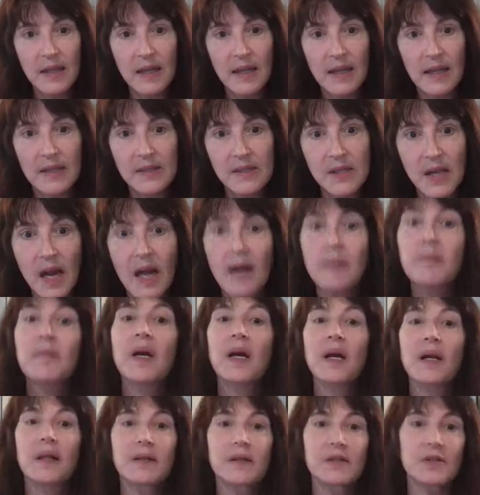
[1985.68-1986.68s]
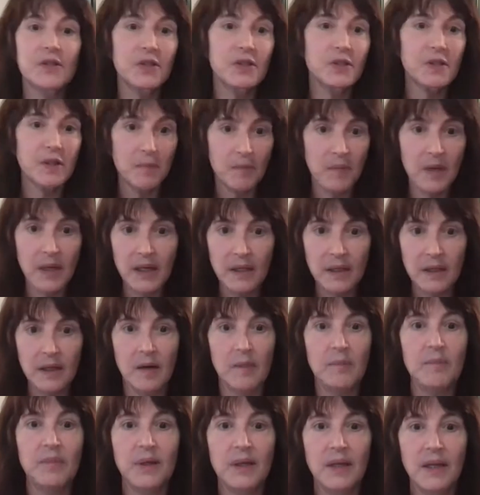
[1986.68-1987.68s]
it's I'm not. This isn't my
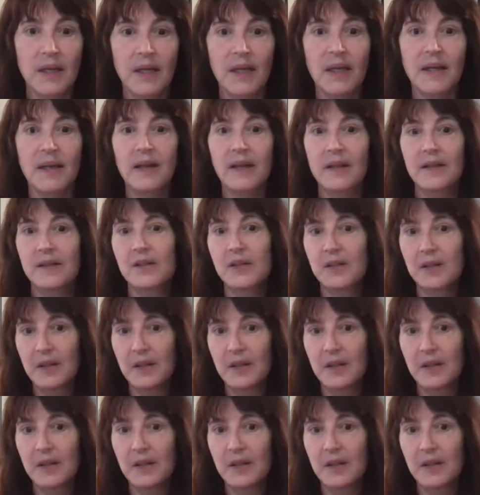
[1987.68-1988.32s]
company. It's